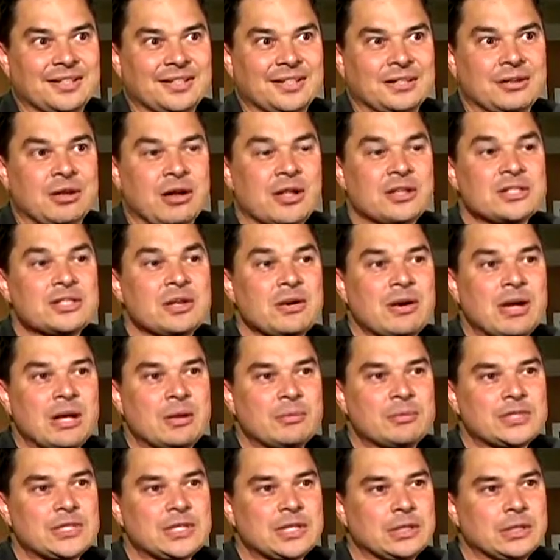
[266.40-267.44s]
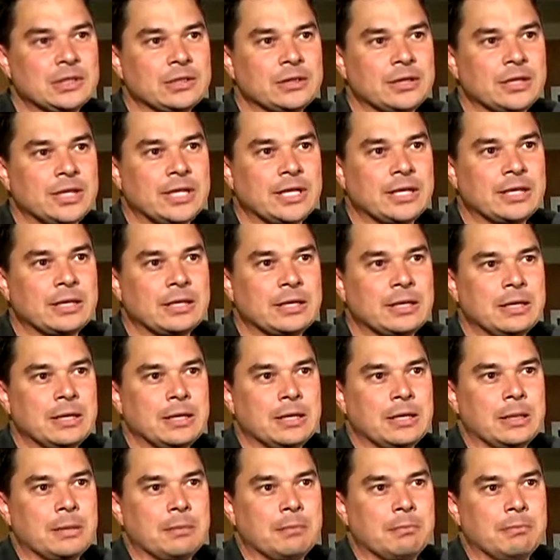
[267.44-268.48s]
It also helps the learning
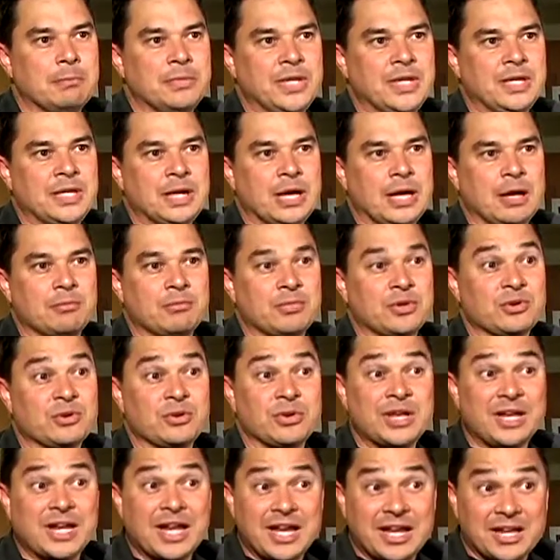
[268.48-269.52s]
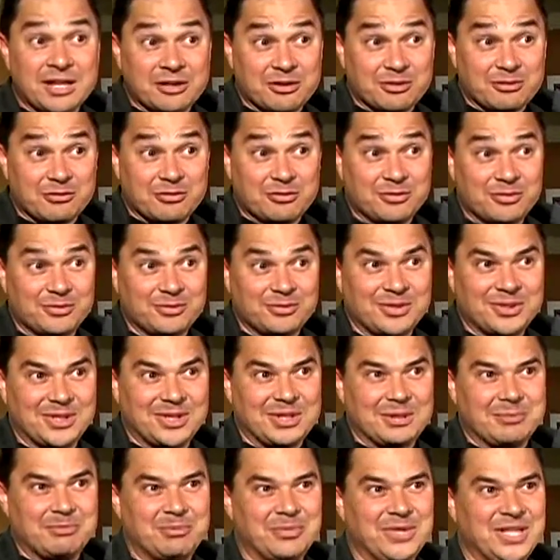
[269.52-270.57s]
become creative
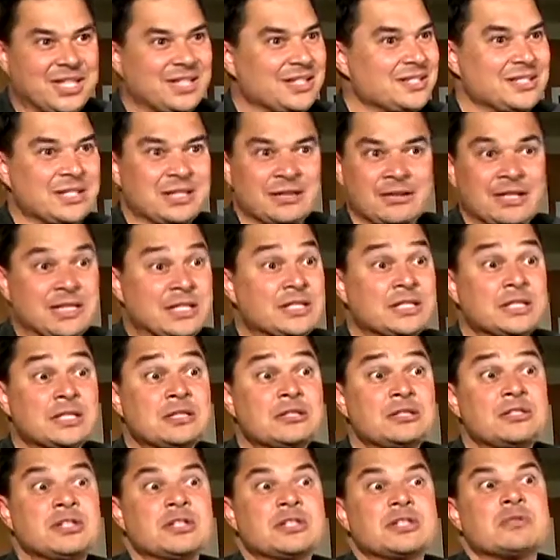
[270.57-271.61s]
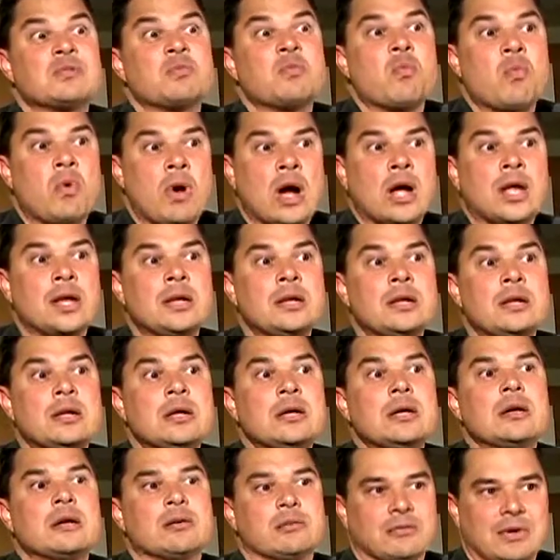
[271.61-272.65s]
because there isn't just one
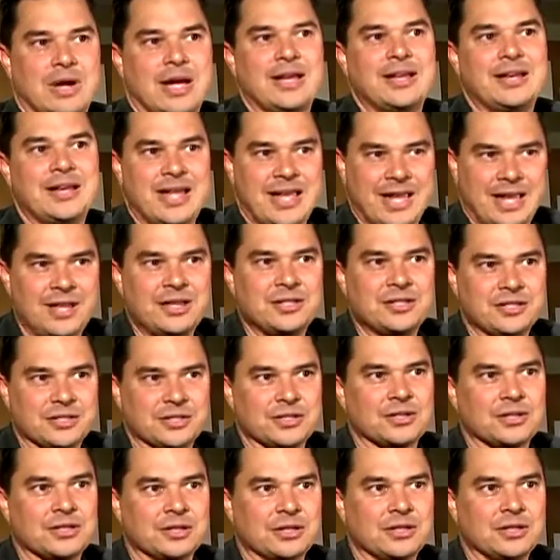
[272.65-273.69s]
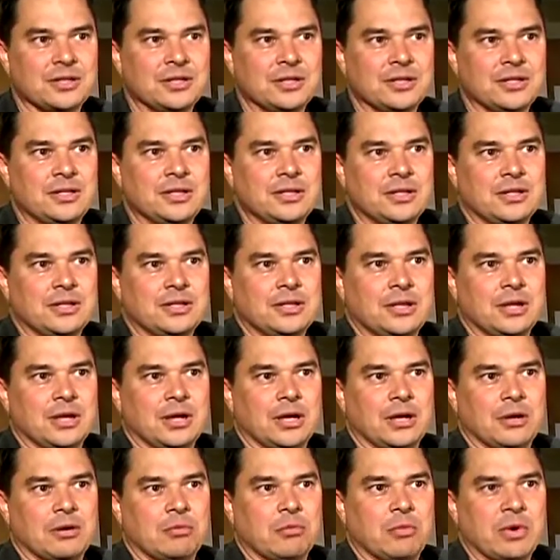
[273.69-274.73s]
right answer
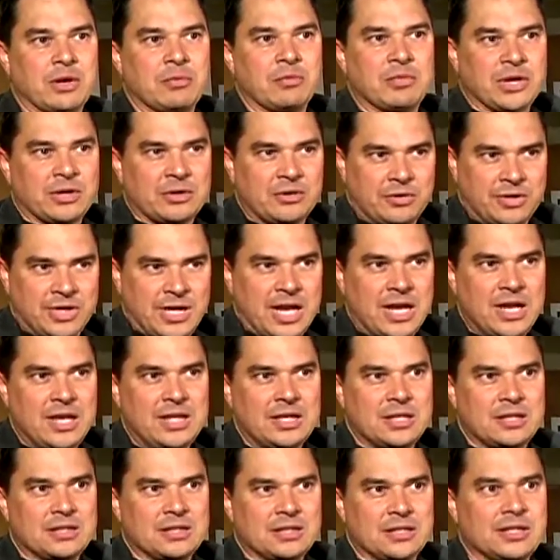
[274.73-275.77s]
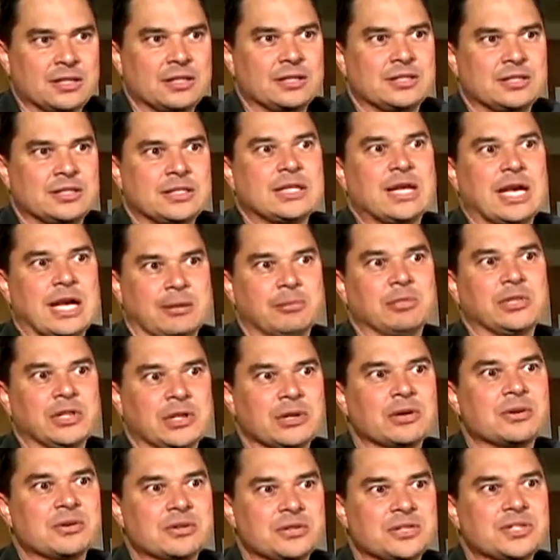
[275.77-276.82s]
when we're creating these
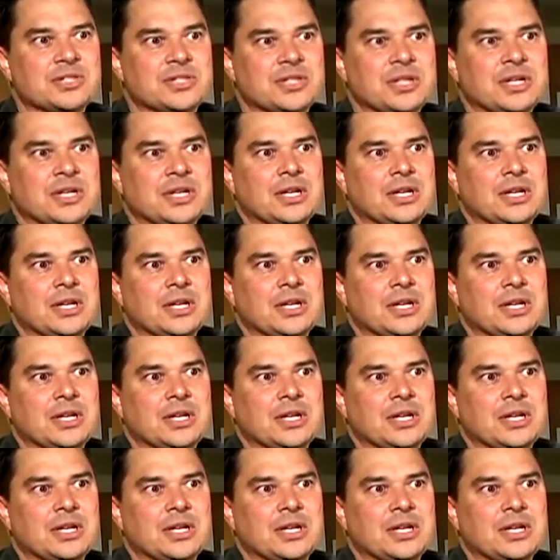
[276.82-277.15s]
tableaus.